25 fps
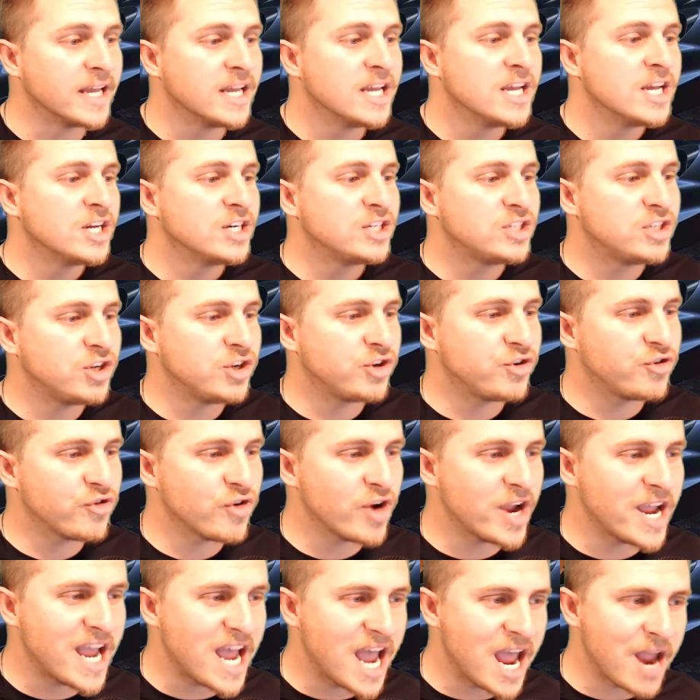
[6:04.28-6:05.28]
to
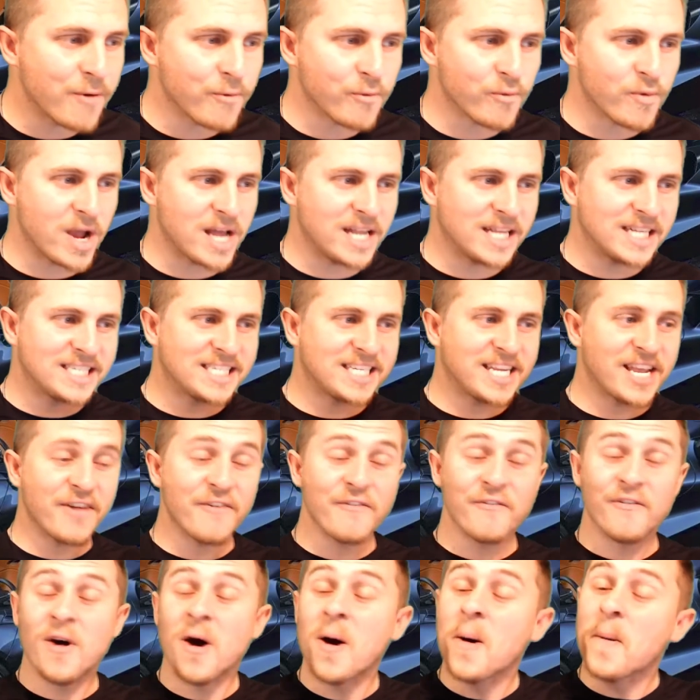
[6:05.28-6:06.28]
create a
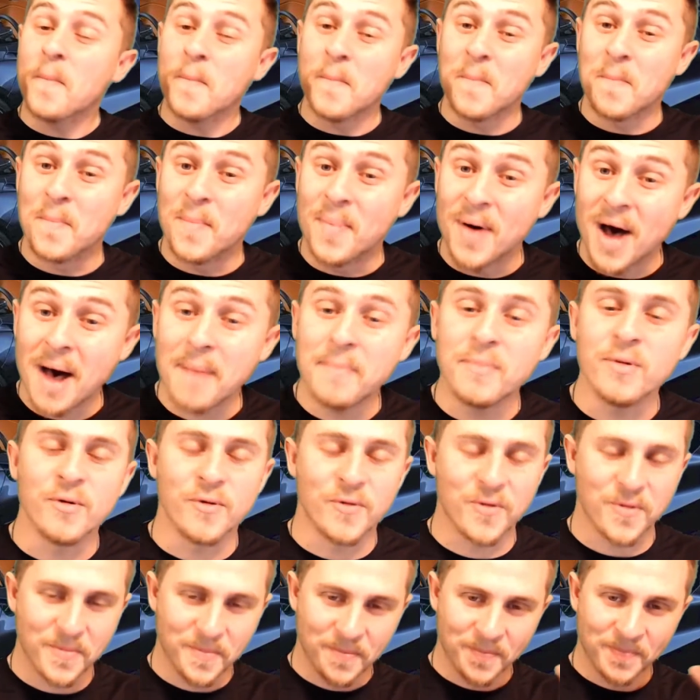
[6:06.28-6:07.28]
relative
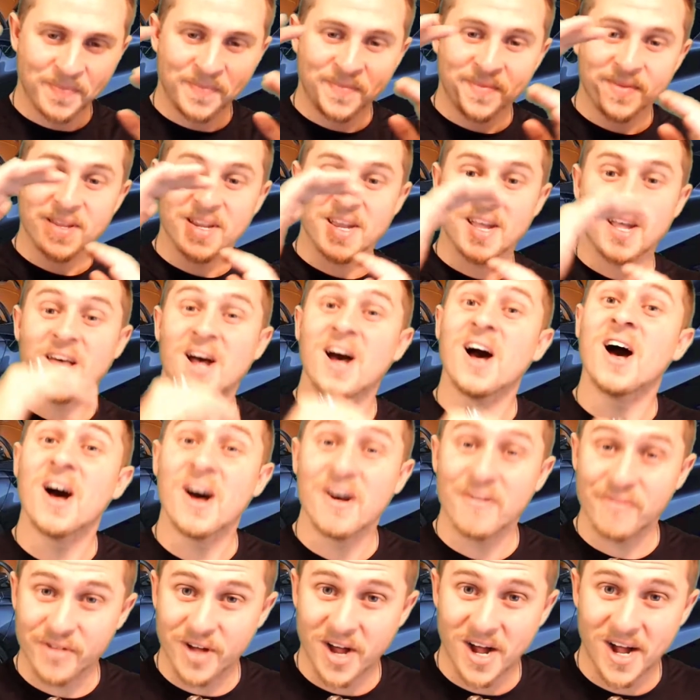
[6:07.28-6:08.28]
bubble
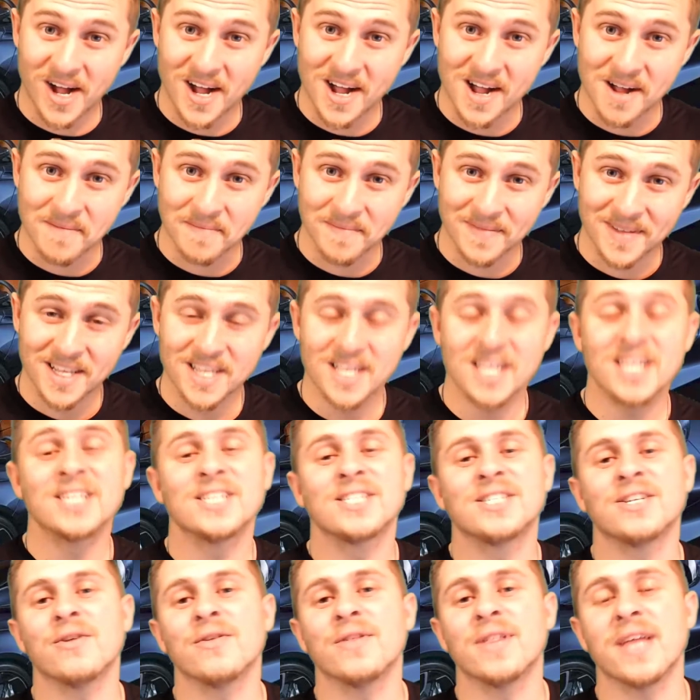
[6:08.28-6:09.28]
of calm.
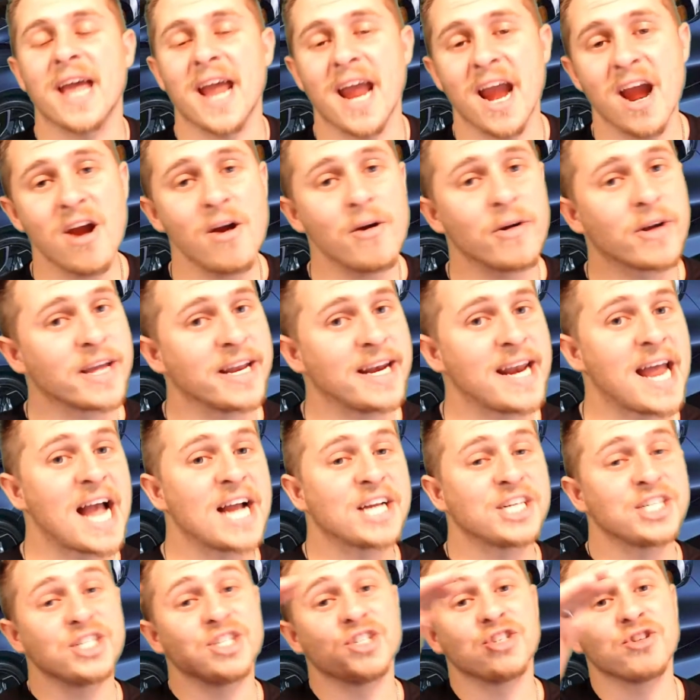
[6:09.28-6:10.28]
So the air can
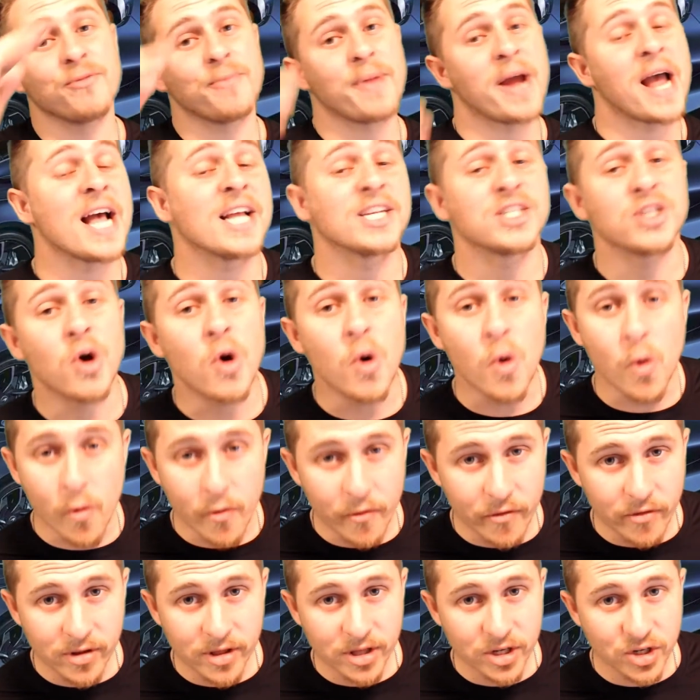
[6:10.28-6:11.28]
actually surpass
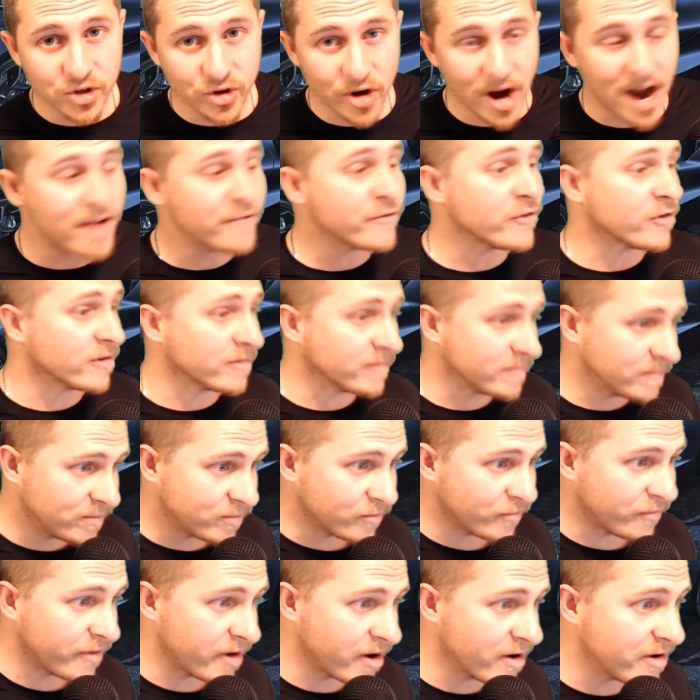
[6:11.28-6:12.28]
over the driver.
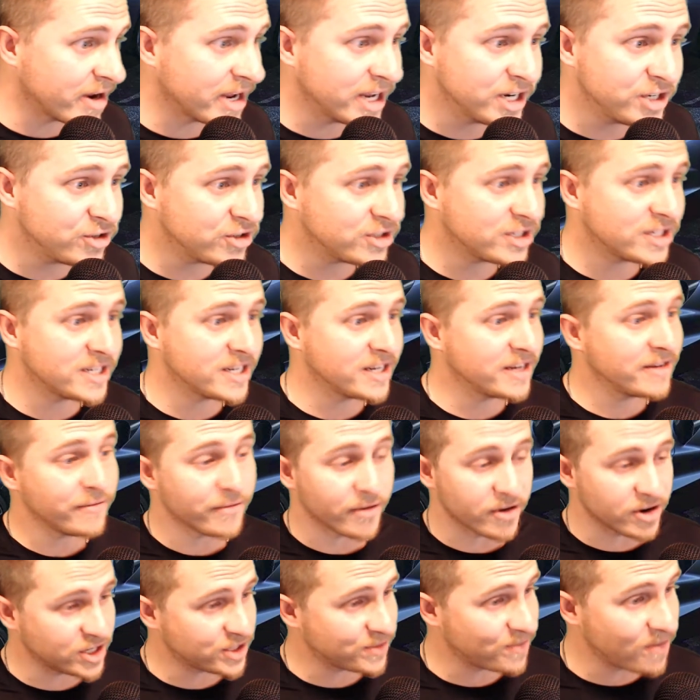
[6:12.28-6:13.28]
Very interesting,
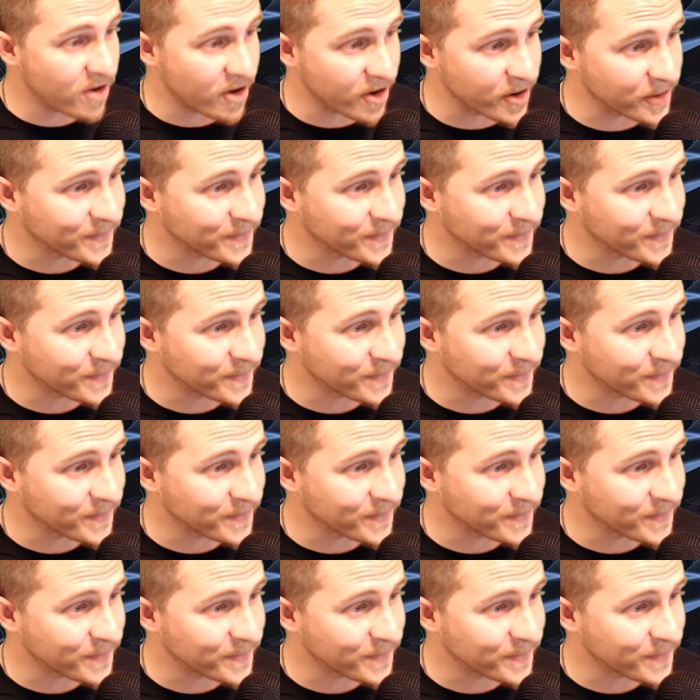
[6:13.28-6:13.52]
very smart.